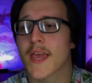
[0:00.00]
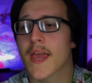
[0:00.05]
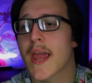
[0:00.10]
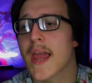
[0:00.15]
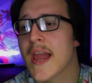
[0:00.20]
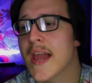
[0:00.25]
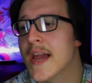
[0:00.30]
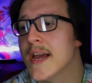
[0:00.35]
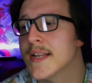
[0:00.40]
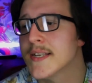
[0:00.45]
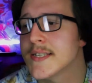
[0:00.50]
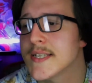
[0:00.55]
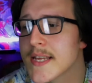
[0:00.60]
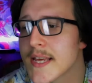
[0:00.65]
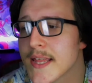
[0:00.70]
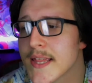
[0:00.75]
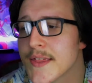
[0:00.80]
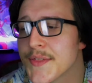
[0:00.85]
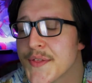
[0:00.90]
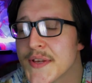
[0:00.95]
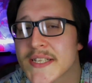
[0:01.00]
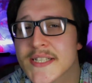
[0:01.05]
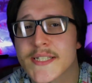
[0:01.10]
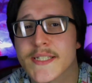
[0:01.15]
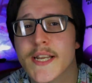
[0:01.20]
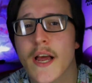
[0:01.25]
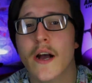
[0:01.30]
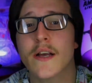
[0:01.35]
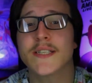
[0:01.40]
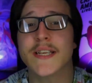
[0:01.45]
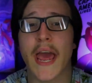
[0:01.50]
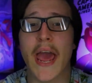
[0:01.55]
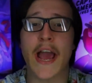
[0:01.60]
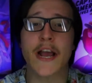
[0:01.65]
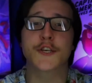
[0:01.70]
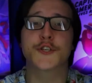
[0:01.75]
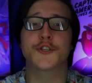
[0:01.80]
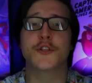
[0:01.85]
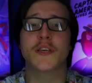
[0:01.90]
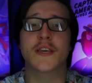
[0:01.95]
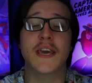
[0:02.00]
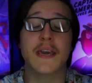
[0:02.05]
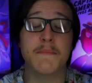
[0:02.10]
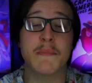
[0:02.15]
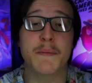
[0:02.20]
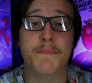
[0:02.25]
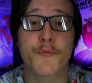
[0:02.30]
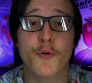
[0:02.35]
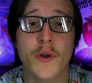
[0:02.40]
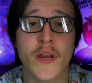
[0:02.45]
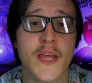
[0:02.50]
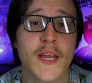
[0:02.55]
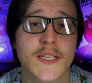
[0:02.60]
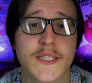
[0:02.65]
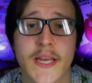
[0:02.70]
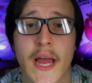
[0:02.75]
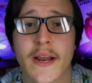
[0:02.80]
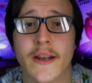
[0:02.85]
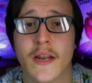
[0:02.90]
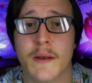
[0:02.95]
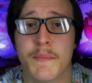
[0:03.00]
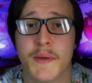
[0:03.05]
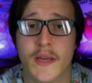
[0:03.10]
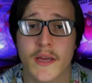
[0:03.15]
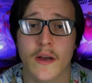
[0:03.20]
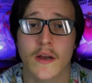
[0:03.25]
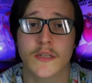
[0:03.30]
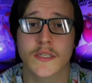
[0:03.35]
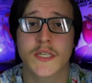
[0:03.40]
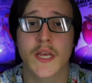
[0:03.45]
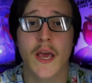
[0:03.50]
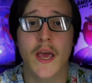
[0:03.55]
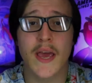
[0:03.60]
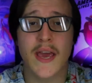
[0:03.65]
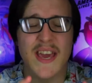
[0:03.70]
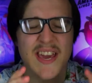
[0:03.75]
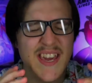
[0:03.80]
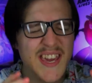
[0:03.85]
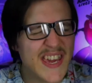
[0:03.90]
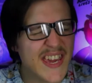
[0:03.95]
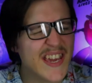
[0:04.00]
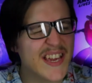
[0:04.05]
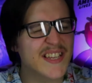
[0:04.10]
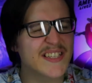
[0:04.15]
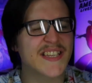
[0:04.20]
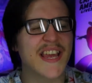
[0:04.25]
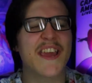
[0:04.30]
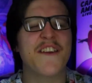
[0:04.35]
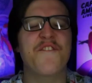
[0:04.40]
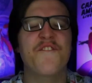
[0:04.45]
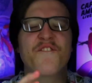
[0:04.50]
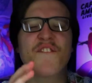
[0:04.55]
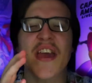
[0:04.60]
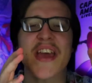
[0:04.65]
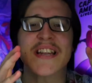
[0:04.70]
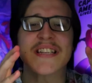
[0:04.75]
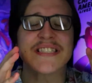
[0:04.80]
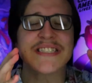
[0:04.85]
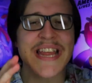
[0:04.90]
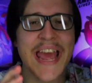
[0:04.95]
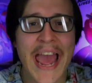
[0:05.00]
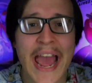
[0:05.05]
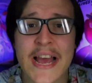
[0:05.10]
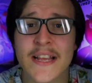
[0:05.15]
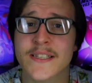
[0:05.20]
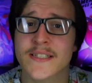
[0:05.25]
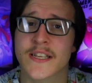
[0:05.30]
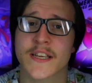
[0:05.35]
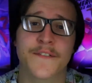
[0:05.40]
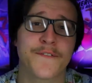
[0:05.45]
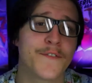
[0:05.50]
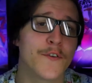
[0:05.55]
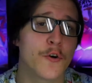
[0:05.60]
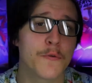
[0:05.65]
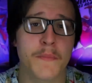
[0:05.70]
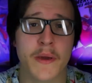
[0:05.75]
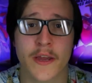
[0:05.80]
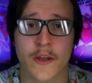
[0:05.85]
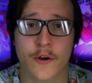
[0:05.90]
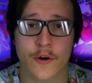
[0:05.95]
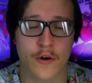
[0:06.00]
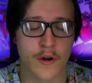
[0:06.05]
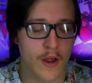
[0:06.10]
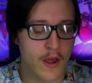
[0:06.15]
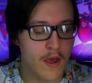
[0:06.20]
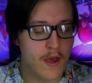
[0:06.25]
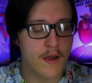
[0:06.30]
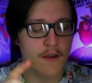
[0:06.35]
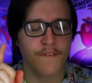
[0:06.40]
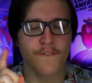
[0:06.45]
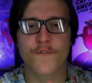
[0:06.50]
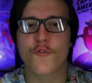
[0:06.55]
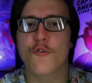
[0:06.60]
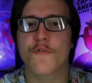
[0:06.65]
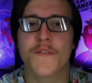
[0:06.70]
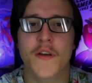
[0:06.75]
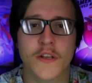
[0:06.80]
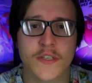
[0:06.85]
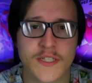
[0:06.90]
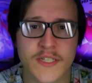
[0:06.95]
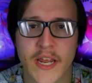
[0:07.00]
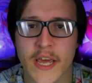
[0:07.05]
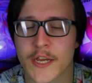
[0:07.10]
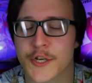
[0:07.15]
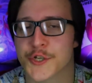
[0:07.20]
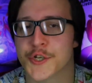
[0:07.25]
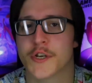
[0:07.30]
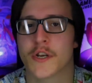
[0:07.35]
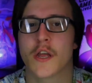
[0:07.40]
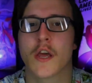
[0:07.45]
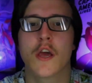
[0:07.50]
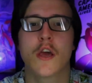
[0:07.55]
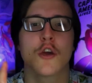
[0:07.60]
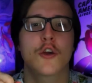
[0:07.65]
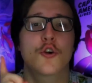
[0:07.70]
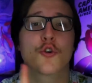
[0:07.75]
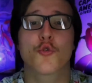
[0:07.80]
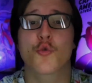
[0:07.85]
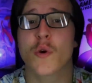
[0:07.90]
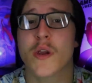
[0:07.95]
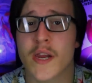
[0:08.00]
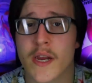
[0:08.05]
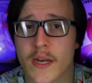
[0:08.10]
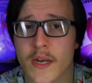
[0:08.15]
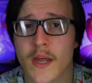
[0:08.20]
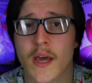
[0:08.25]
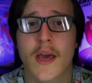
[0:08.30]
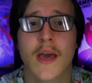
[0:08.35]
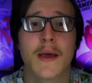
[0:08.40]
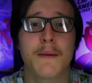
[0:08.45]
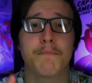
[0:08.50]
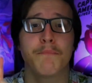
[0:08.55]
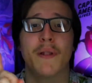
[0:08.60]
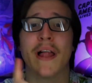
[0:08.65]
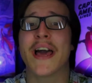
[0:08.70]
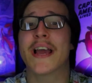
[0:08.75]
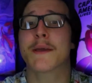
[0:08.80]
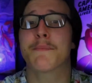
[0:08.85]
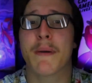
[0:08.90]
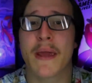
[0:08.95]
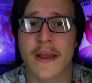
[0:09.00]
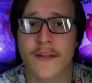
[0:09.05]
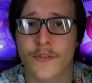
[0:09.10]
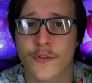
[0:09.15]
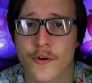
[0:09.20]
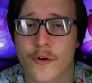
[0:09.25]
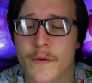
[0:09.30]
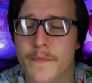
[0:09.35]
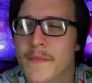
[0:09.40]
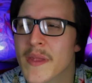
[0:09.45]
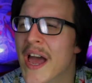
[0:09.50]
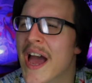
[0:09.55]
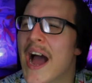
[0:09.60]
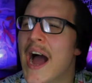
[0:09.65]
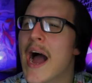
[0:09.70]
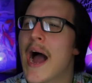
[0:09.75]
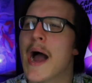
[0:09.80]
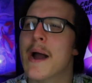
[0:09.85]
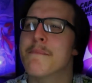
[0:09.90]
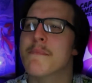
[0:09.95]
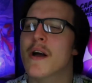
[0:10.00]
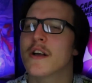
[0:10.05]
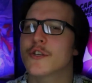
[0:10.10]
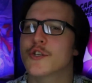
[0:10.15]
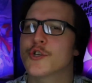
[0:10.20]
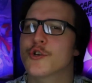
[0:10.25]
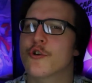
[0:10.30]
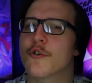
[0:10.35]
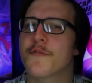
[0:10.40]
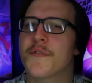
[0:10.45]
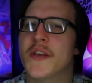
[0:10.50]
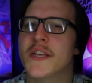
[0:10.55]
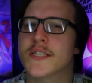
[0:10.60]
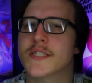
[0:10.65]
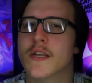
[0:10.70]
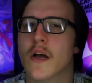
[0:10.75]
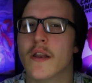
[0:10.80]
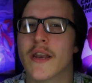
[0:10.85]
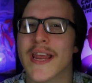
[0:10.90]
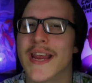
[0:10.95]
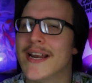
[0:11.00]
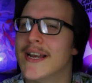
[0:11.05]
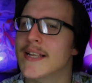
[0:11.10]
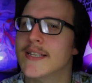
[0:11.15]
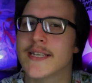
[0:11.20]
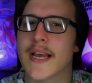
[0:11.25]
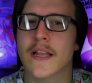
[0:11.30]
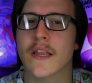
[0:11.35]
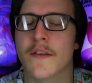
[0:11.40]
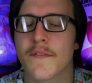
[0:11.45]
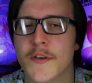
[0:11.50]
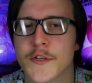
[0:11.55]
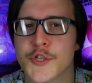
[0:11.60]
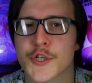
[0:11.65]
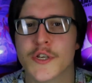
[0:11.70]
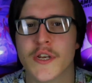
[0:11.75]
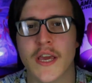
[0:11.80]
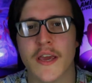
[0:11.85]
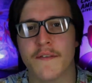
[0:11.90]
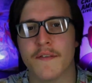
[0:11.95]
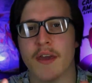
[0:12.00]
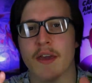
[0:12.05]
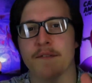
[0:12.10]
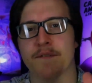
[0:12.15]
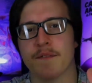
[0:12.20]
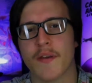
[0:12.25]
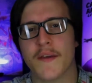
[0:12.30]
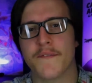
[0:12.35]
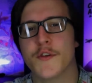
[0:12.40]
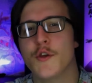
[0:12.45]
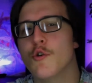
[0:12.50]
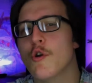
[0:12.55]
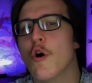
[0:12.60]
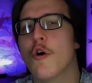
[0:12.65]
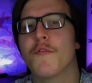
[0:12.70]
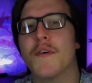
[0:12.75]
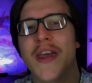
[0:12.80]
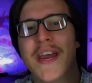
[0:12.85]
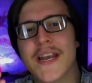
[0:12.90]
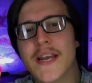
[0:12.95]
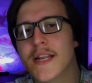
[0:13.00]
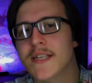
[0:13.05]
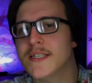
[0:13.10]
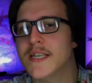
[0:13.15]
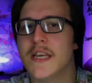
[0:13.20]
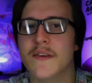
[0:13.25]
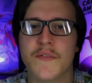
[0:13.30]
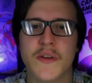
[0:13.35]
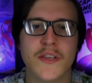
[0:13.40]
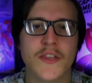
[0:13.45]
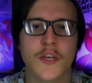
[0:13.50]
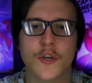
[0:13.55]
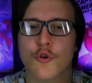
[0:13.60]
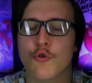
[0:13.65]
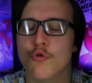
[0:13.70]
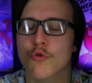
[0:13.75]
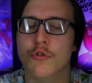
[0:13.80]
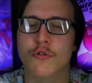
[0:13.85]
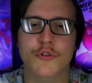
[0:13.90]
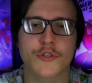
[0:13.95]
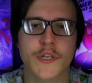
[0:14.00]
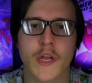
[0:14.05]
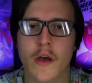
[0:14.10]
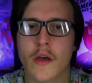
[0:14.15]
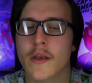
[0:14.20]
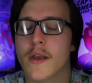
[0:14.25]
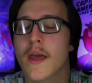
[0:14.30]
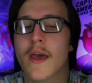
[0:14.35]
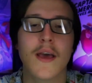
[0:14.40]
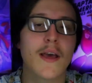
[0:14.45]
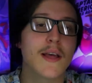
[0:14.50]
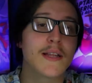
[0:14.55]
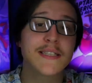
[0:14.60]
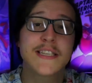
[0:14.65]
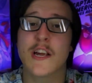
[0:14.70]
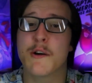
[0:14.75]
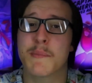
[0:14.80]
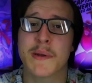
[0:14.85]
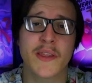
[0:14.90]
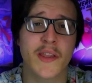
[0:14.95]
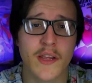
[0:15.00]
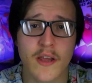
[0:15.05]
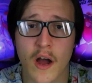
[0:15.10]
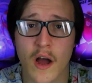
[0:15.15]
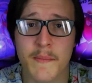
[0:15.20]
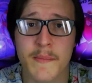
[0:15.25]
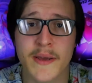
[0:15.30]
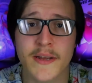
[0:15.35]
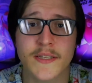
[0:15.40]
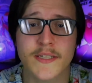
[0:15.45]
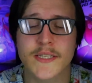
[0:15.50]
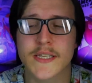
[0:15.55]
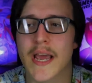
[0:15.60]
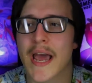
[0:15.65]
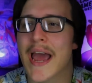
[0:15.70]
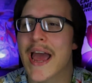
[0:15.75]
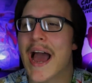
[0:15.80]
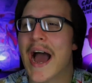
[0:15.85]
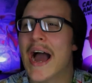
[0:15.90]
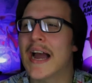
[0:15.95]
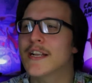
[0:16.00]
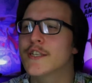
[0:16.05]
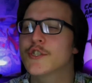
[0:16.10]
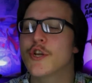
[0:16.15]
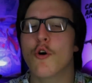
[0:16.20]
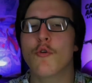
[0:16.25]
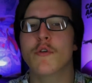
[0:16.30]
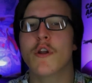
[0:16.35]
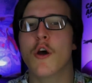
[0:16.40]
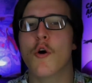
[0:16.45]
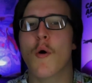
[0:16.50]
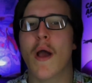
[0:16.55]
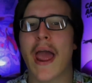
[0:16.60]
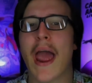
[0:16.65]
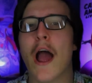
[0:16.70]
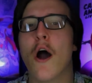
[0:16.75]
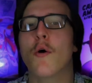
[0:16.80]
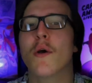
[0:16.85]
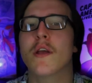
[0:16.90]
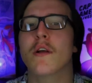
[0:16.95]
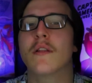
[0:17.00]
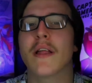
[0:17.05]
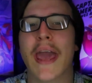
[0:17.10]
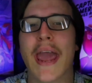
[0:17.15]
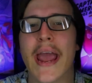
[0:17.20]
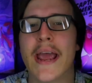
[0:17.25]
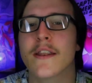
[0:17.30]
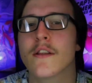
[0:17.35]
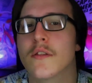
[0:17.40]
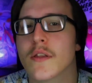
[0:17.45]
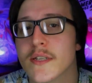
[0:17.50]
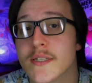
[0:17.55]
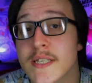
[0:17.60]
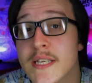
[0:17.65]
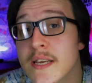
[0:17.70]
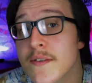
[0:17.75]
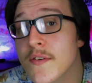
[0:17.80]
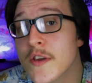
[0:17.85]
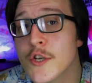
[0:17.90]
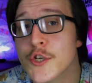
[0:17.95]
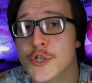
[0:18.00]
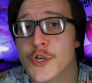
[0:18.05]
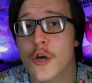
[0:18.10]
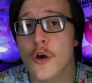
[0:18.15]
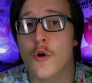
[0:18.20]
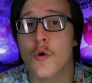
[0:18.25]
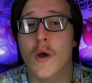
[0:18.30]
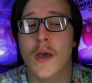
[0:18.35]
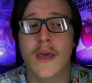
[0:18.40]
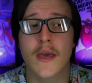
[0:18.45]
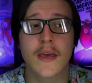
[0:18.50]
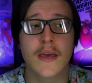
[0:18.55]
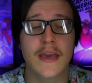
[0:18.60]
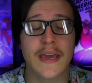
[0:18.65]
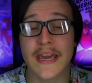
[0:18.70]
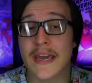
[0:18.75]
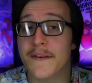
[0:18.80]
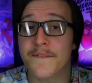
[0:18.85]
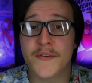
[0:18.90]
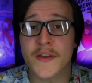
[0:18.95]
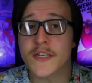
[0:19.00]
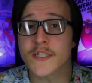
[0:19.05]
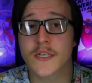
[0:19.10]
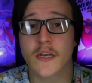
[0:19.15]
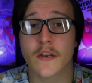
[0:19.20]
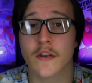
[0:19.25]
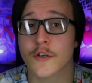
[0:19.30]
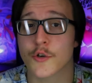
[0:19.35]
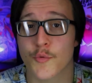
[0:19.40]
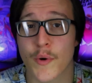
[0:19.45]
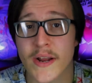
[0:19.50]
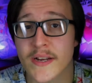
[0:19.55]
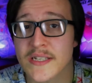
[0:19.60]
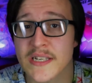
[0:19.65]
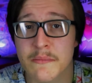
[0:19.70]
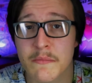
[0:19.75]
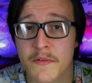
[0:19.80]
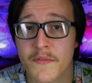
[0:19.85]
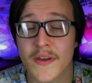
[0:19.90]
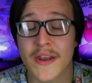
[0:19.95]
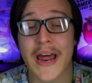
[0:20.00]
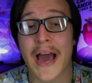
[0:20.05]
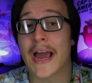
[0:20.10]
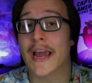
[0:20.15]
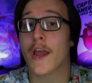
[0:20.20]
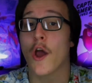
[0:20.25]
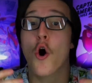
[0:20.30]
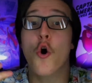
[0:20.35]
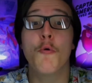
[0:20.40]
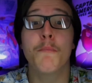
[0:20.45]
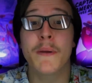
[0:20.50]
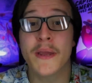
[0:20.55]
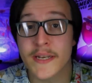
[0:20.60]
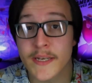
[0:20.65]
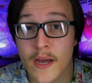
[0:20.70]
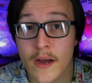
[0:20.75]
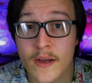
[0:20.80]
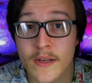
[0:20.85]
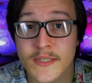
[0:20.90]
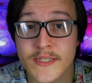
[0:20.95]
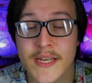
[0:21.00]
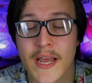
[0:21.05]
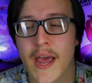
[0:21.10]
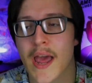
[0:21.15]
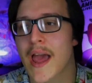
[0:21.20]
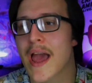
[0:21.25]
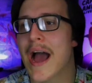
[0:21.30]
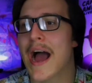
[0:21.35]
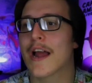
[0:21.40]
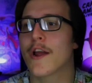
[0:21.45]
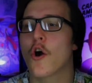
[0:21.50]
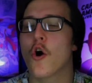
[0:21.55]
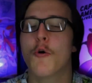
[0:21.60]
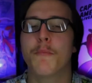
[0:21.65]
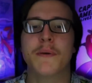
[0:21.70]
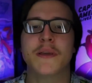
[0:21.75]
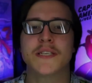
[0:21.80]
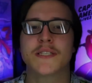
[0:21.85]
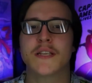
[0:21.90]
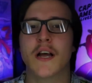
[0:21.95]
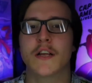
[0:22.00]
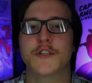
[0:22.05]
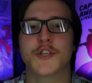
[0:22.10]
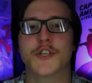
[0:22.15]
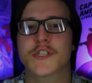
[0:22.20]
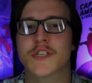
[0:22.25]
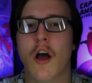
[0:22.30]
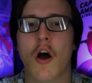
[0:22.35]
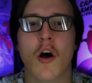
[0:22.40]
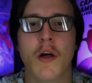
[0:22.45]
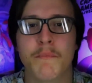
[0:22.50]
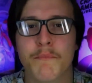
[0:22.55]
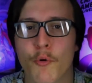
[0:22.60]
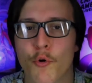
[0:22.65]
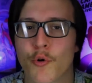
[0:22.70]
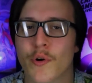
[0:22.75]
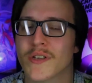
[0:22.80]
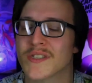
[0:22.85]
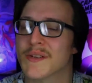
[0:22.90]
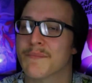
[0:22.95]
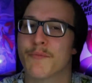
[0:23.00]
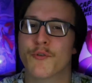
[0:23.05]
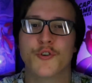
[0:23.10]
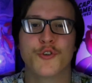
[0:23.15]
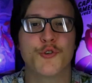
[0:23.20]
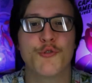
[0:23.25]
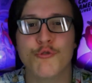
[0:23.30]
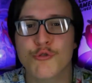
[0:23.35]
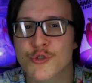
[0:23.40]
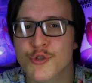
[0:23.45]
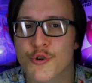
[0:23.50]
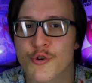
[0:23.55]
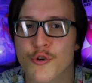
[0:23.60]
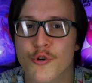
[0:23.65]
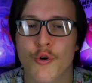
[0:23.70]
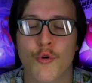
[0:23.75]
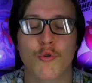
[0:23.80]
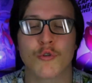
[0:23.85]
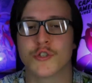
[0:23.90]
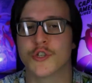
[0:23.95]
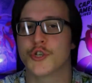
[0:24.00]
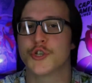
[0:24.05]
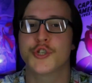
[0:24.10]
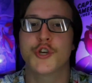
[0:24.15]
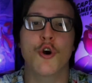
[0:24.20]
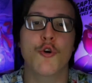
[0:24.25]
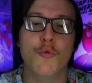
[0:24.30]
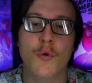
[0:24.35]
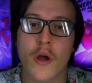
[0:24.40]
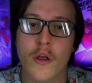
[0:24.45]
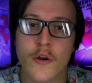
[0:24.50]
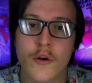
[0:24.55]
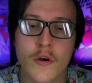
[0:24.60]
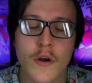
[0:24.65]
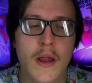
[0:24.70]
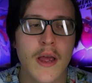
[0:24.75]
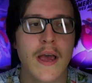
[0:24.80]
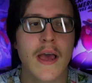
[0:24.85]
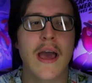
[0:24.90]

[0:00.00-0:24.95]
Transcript: And this does actually get me pretty excited because he is a fantastic filmmaker. Fruitvale Station, Creed, Black Panther. I'm not sure if he's done any television. If you know of any TV that Coogler's done, tell me in the comments. I don't know how he'll handle a TV show. If he's gonna direct some of it, I hope he does. I hope he's not just on board as a producer or as a showrunner.